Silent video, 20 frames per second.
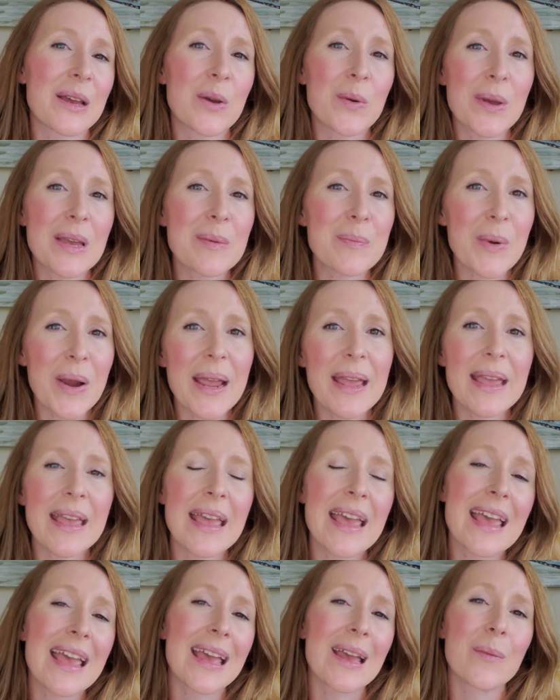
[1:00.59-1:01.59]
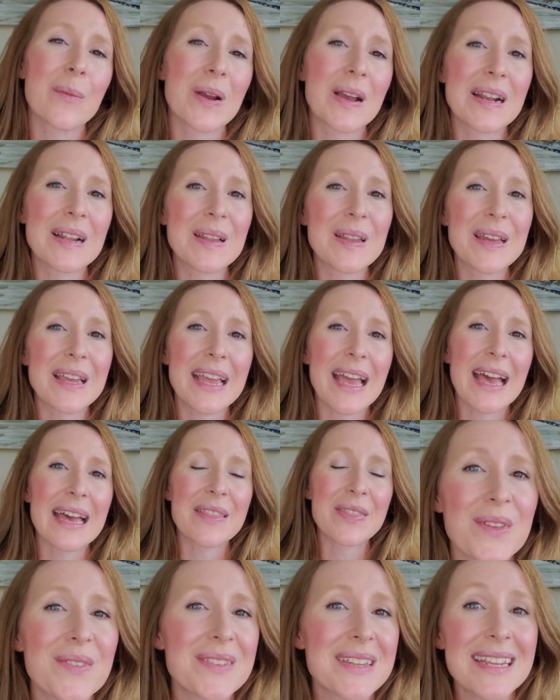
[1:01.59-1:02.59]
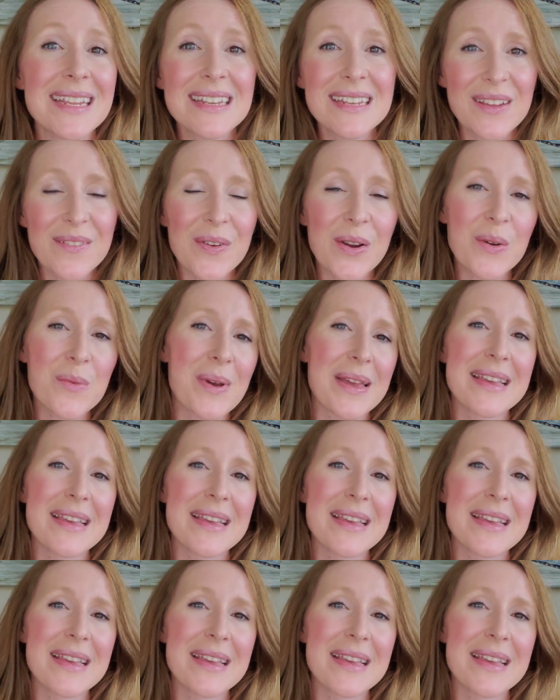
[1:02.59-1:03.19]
a quick break, and we're going to look at 15 different